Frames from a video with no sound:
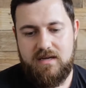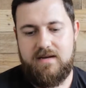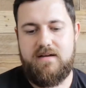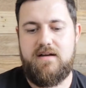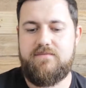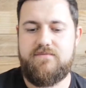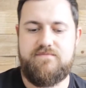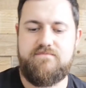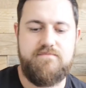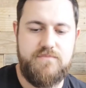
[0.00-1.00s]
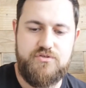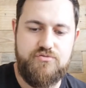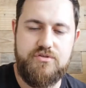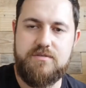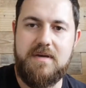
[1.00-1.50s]
I've
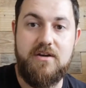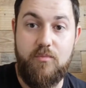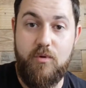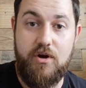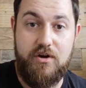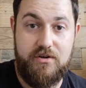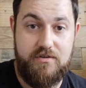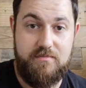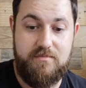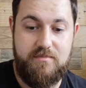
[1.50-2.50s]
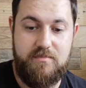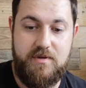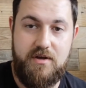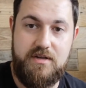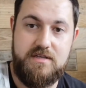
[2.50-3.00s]
struggled to make them work, to
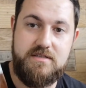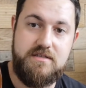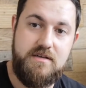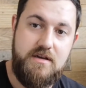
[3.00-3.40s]
be honest.